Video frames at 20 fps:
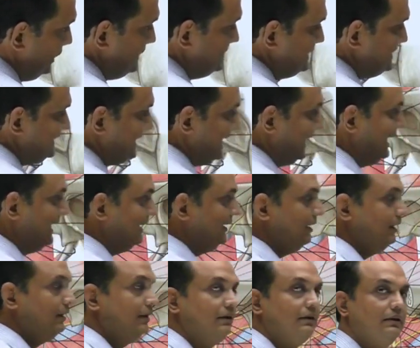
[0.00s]

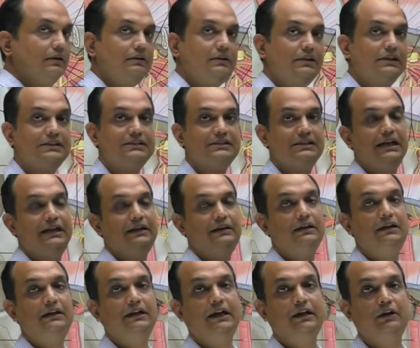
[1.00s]
inside this
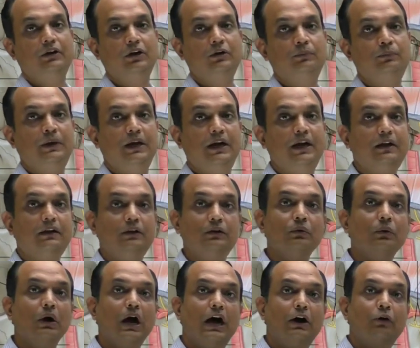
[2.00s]
lateral pterygoid plate,
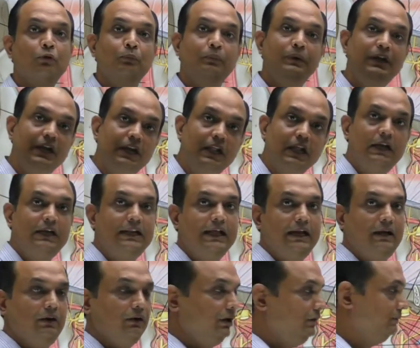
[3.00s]
you have medial
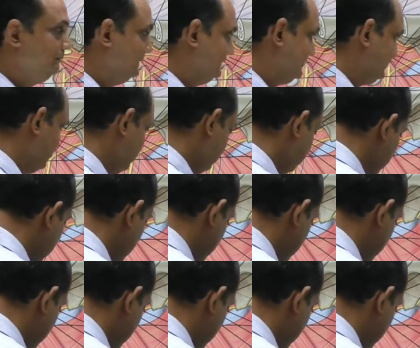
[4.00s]
pterygoid muscle.